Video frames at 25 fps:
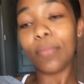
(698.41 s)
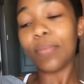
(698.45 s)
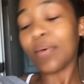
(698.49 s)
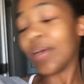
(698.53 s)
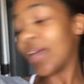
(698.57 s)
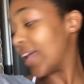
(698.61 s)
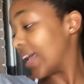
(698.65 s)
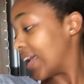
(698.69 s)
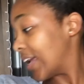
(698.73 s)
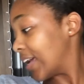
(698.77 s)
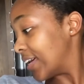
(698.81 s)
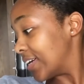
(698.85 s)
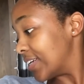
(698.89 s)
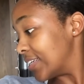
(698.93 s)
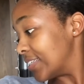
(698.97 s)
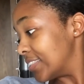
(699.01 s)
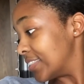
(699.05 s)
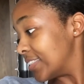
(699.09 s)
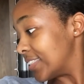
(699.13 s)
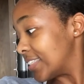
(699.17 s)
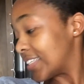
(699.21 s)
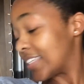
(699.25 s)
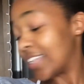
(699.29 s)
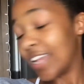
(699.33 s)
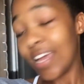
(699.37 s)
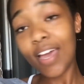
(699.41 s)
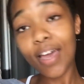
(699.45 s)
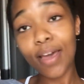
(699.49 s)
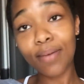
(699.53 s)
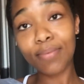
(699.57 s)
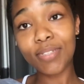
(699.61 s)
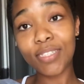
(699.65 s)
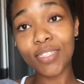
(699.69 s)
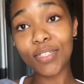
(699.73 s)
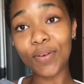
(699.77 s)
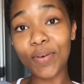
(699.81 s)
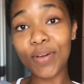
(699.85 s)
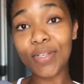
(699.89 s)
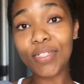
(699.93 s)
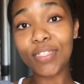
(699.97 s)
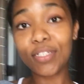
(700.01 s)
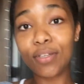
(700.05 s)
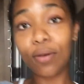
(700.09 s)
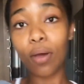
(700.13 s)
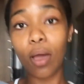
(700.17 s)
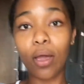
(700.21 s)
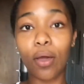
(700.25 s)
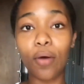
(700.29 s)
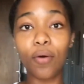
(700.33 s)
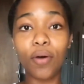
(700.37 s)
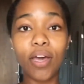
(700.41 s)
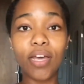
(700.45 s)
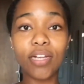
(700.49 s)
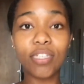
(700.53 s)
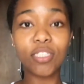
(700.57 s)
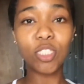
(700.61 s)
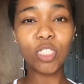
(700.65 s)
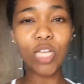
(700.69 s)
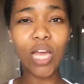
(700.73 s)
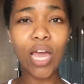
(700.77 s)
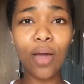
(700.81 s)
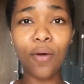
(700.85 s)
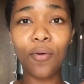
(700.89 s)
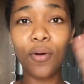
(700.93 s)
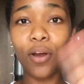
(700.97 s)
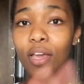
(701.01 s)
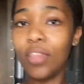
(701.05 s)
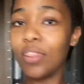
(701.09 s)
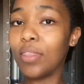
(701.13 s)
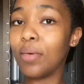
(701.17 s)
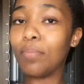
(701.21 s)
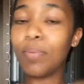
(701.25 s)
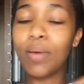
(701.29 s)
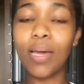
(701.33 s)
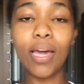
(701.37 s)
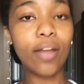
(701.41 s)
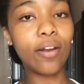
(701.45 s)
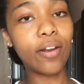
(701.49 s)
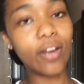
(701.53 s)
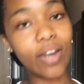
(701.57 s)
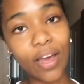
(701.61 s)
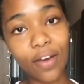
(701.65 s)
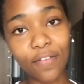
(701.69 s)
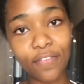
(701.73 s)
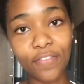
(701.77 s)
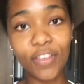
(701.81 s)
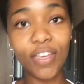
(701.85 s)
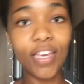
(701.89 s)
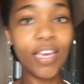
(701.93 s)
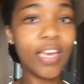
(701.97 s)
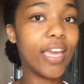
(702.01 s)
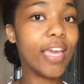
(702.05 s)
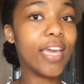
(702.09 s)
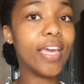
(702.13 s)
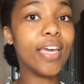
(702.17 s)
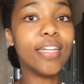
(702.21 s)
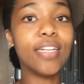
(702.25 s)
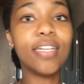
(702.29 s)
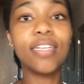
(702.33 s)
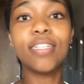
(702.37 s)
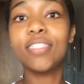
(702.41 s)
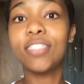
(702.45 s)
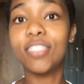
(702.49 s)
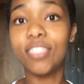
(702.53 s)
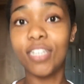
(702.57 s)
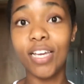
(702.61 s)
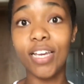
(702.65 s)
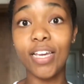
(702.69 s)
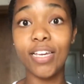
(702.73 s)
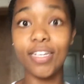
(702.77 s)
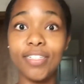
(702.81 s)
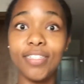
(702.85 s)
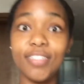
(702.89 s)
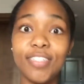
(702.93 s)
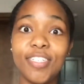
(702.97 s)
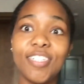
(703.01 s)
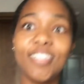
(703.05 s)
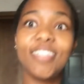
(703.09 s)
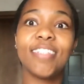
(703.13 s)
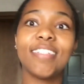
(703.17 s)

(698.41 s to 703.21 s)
And yeah, I'm just going to go ahead and shower and then pick out an outfit and change.